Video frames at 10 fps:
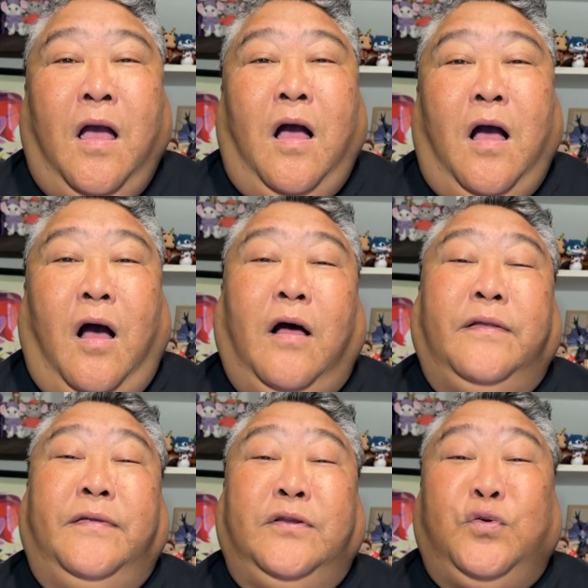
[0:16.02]
On
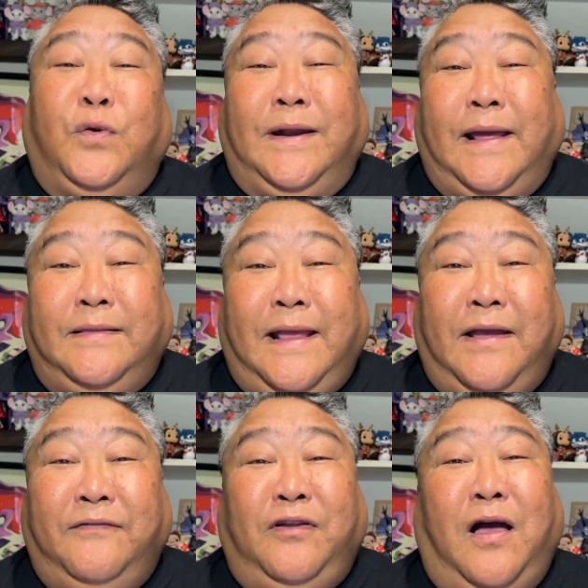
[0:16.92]
the 28th day
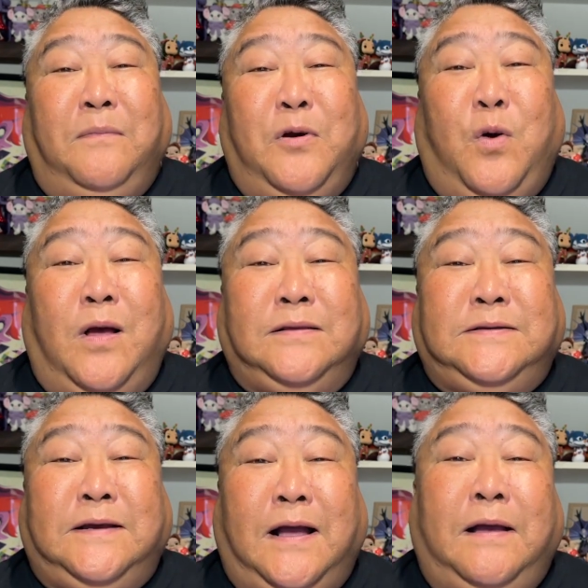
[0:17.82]
of
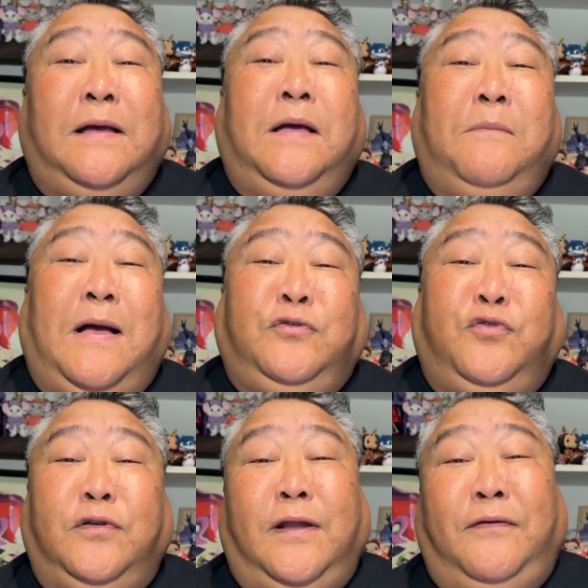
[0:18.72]
VLOGMAKWANZAAKKAH, my
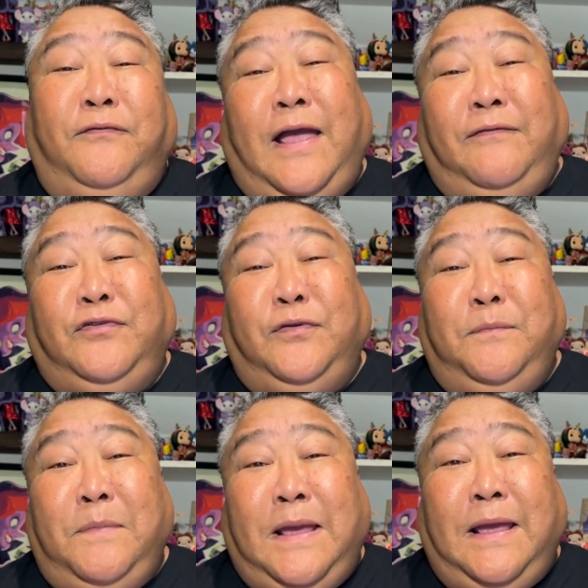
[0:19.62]
true love gave to
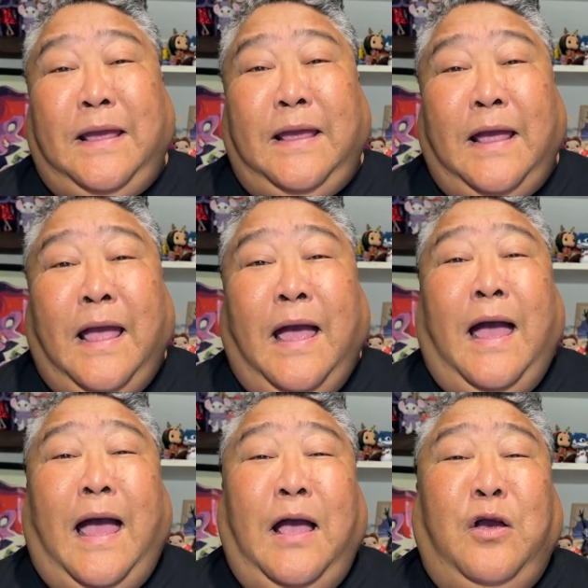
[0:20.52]
me
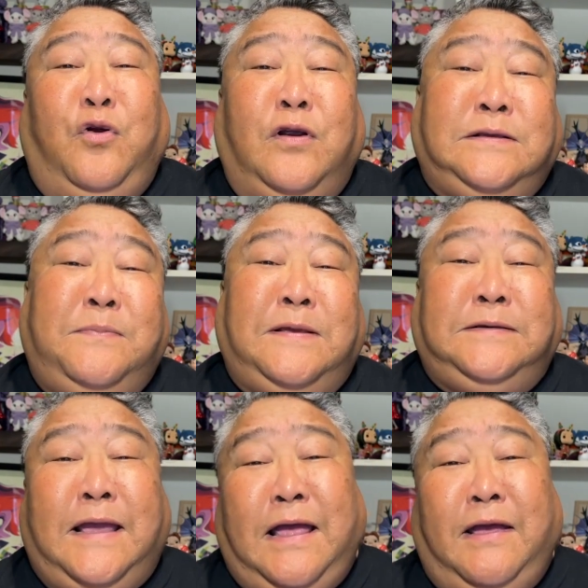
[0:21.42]
a Christmas
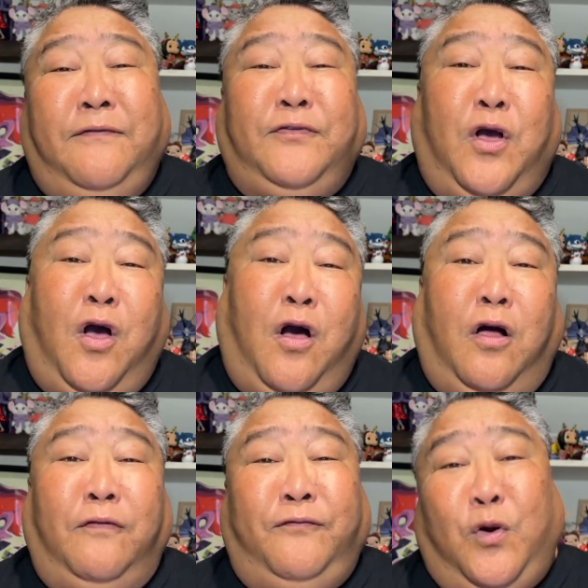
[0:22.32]
gift
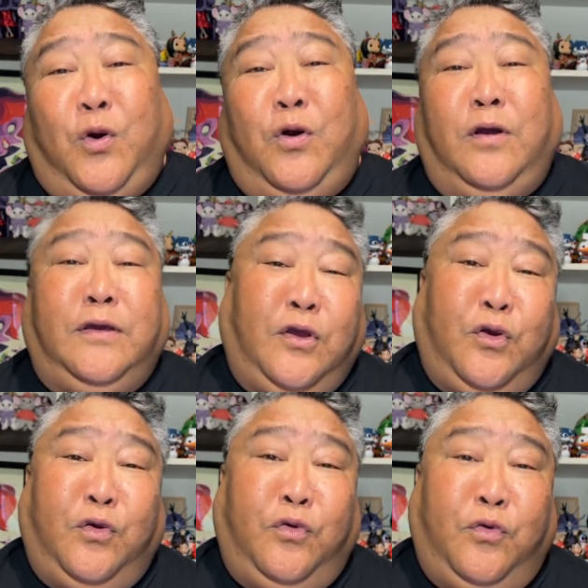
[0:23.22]
haul for
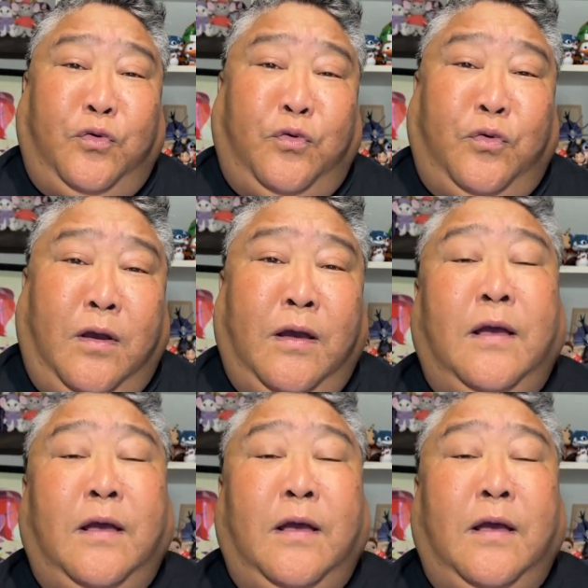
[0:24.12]
you.